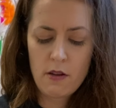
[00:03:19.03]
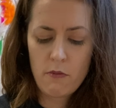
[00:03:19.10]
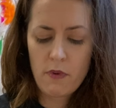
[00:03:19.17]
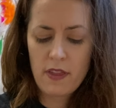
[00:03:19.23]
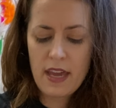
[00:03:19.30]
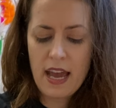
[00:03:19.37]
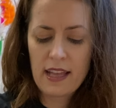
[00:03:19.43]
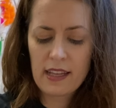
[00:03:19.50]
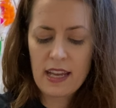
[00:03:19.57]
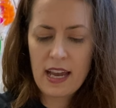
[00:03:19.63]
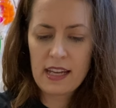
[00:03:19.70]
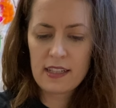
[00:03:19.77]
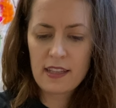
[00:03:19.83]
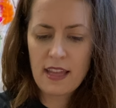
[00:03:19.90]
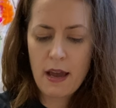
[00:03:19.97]
with that,
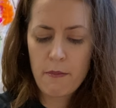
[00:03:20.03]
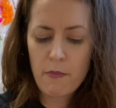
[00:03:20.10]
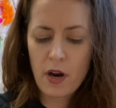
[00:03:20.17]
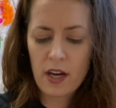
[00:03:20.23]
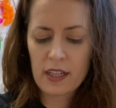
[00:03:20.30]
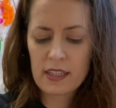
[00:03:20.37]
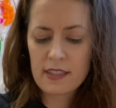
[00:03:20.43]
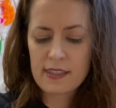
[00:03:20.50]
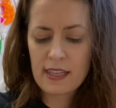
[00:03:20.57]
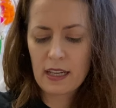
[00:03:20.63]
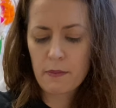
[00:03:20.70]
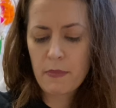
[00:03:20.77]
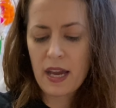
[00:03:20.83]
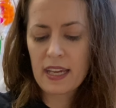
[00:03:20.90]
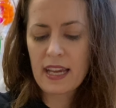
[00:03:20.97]
that mark is like
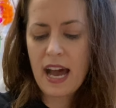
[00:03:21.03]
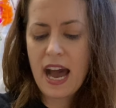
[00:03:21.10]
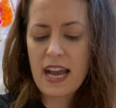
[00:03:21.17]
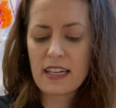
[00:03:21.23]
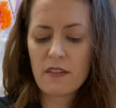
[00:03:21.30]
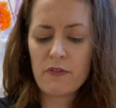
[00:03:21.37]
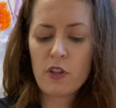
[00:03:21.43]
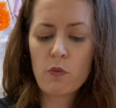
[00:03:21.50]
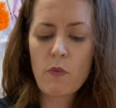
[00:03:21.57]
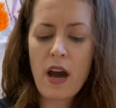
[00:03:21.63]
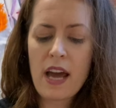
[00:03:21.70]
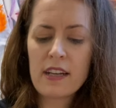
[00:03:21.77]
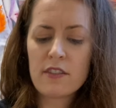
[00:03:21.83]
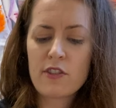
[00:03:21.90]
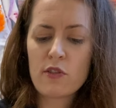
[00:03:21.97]
my guide. If you
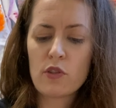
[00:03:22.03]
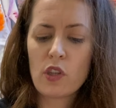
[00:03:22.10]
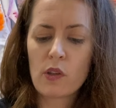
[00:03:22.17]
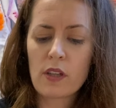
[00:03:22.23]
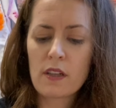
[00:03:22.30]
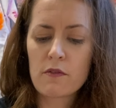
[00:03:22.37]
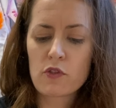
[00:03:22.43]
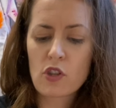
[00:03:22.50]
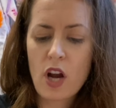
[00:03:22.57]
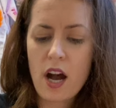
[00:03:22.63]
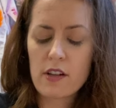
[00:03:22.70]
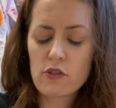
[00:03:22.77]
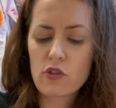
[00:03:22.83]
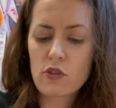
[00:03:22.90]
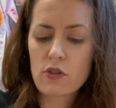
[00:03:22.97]
wanted to, you could have
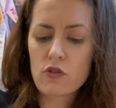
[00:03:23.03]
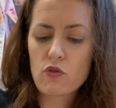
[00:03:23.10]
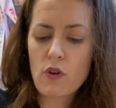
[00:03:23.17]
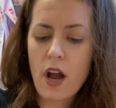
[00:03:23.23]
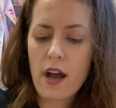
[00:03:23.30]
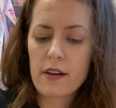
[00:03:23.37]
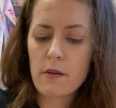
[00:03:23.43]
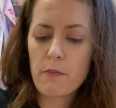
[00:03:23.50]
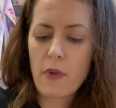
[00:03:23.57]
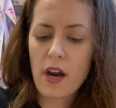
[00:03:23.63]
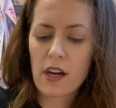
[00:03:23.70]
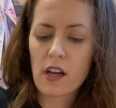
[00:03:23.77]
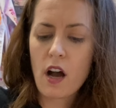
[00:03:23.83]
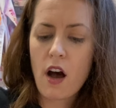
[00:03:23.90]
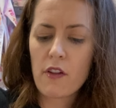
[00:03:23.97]
drawn a
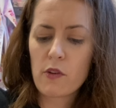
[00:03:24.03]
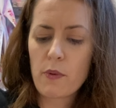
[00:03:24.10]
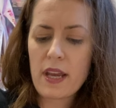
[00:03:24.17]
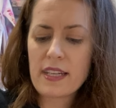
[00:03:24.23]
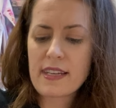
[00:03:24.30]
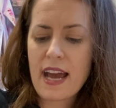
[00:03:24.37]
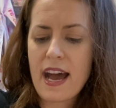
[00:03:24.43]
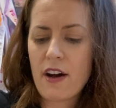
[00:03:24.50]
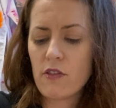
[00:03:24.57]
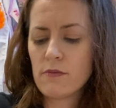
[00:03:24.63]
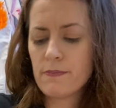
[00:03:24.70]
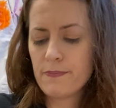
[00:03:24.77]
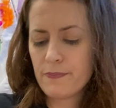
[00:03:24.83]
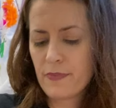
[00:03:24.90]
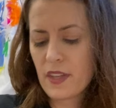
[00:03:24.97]
mark all the way down,
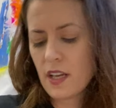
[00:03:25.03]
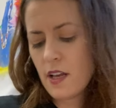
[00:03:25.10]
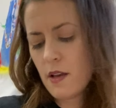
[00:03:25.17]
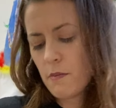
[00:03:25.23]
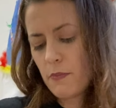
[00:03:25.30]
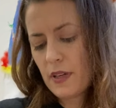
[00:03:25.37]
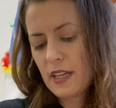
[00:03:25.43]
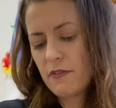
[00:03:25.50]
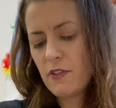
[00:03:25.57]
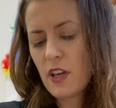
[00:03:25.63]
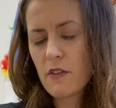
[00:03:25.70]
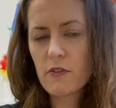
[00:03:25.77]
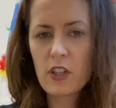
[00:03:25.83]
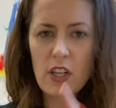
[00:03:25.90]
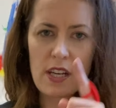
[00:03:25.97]
but if you
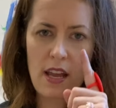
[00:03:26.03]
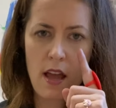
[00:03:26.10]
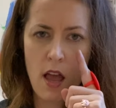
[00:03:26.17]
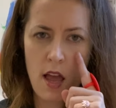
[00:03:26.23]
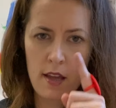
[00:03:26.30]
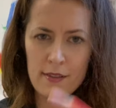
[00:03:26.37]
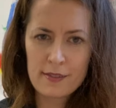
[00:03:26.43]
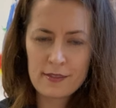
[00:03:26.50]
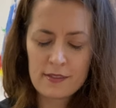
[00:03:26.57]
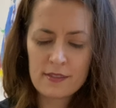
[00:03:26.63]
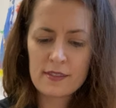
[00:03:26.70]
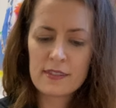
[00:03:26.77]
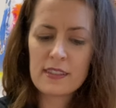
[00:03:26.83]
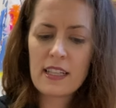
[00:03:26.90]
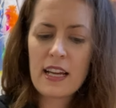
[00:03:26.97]
have good
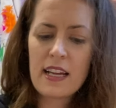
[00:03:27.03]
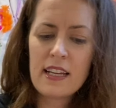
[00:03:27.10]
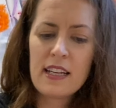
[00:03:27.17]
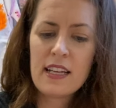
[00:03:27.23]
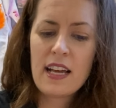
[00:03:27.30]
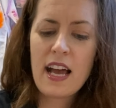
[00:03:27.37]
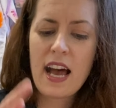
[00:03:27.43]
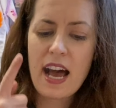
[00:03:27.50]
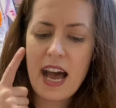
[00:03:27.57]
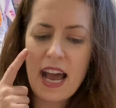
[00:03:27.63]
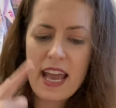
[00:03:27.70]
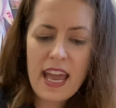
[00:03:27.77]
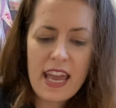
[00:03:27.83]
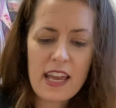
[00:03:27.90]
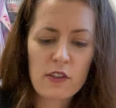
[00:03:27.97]

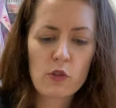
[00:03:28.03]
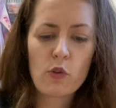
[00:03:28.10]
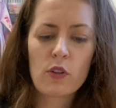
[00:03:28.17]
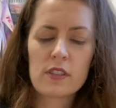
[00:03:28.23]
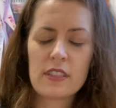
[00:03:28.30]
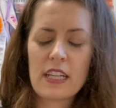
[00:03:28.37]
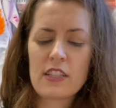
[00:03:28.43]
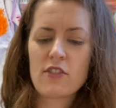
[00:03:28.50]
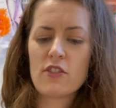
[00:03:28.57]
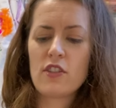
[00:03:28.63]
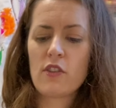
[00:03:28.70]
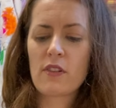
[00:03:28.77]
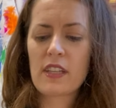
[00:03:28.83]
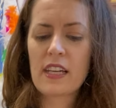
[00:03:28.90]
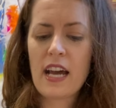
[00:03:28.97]
eye-hand coordination,
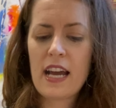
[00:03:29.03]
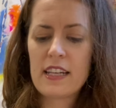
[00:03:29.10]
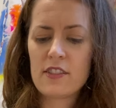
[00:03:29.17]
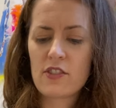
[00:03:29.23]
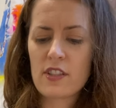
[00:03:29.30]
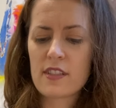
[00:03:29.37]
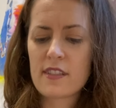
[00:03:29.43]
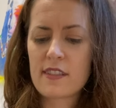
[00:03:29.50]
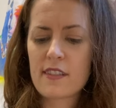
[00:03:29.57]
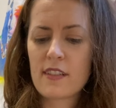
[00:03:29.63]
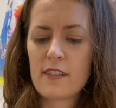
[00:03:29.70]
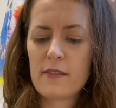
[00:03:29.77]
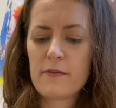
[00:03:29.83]
you can kind of just